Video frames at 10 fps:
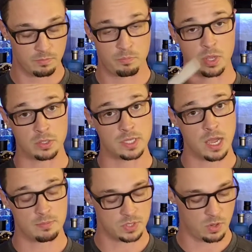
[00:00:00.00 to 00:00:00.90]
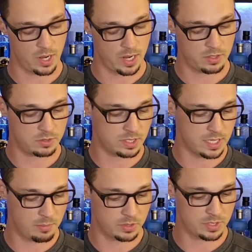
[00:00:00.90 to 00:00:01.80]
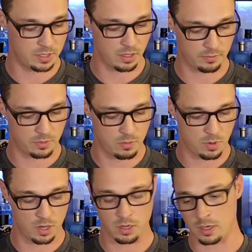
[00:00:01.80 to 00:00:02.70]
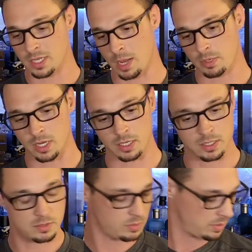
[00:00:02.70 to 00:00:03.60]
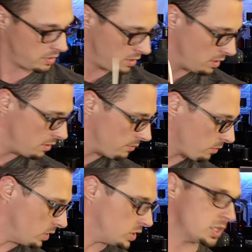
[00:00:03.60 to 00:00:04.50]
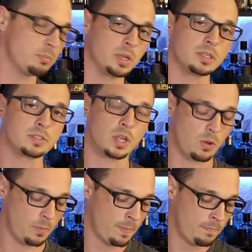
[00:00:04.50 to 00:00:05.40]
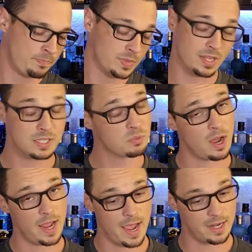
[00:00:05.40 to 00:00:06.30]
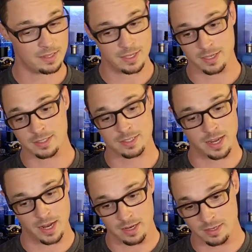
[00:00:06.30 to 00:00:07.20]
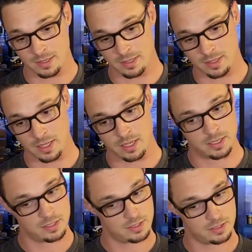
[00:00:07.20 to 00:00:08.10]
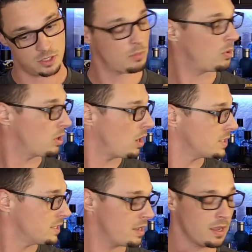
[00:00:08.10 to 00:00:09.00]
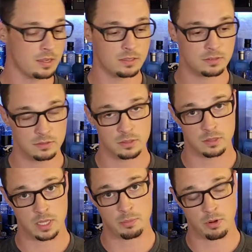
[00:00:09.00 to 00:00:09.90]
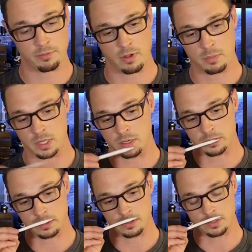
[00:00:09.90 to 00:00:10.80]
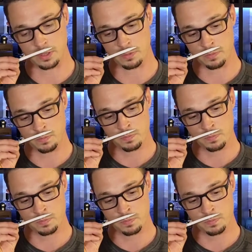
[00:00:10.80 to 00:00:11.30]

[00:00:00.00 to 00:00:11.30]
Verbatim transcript: built up. So I, I used a 10% off coupon on top of getting this with free shipping. So that's why I added this and the Jean Paul Gaultier Le Parfum in there too. So